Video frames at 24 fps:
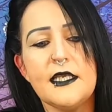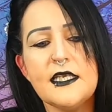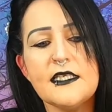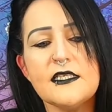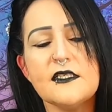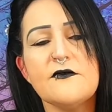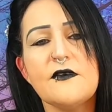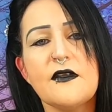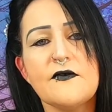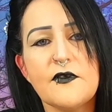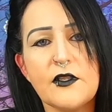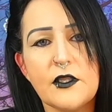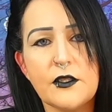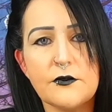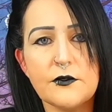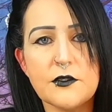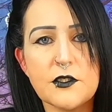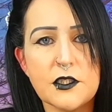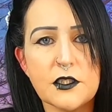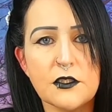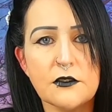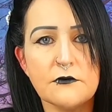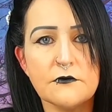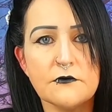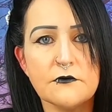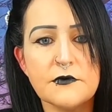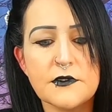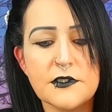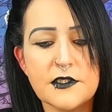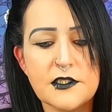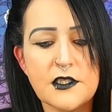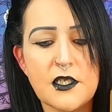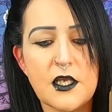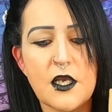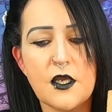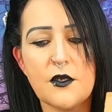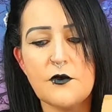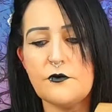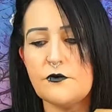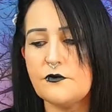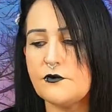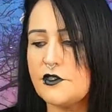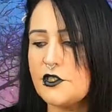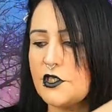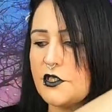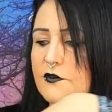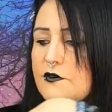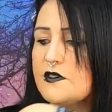is a Revolution. So
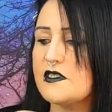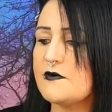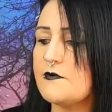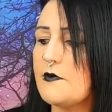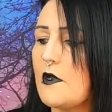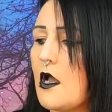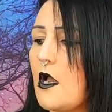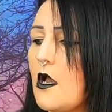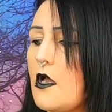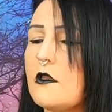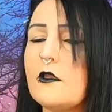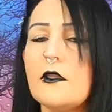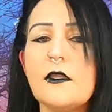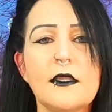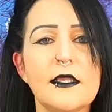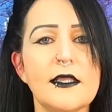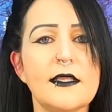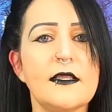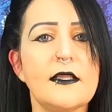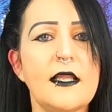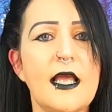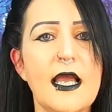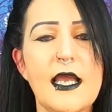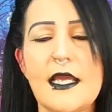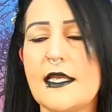two small little